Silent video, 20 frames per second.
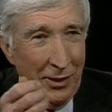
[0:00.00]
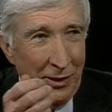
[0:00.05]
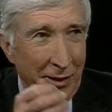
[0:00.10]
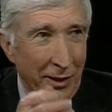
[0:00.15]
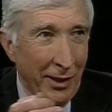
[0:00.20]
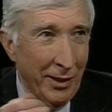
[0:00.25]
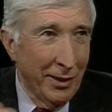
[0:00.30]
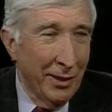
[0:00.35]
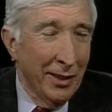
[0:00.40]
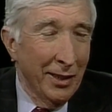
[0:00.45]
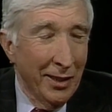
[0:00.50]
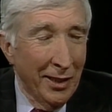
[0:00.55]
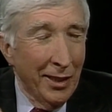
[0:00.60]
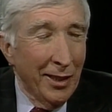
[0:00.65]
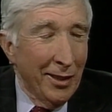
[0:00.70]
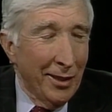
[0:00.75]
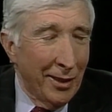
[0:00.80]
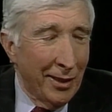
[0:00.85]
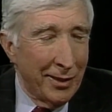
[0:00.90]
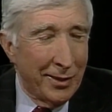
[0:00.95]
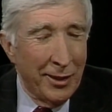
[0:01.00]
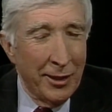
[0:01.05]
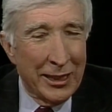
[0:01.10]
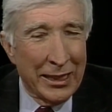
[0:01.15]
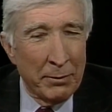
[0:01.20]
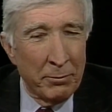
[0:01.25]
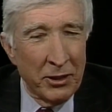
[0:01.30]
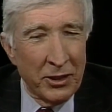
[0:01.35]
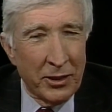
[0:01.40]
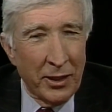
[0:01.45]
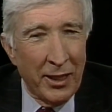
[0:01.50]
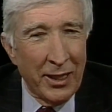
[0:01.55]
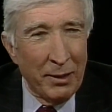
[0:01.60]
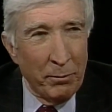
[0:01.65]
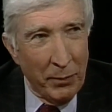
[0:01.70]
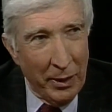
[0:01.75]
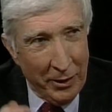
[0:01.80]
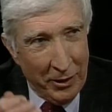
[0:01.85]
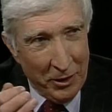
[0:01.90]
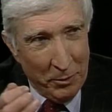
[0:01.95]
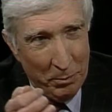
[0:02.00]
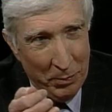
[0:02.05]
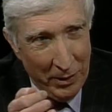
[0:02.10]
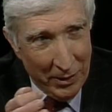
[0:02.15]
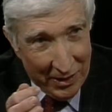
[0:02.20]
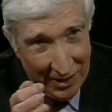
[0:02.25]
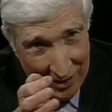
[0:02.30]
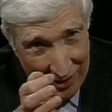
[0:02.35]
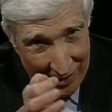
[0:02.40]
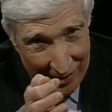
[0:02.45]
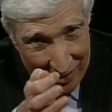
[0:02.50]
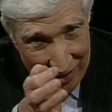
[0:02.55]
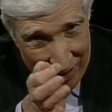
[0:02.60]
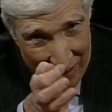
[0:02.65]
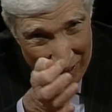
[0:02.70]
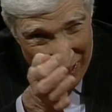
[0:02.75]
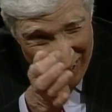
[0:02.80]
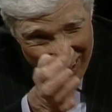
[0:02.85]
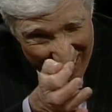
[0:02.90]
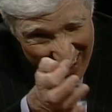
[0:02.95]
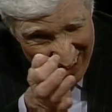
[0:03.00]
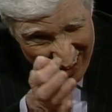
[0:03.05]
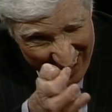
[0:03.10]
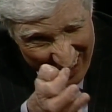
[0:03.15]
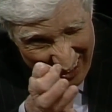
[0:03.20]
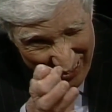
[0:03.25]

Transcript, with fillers: Instead, our teacher was trying to make us be Cezanne, these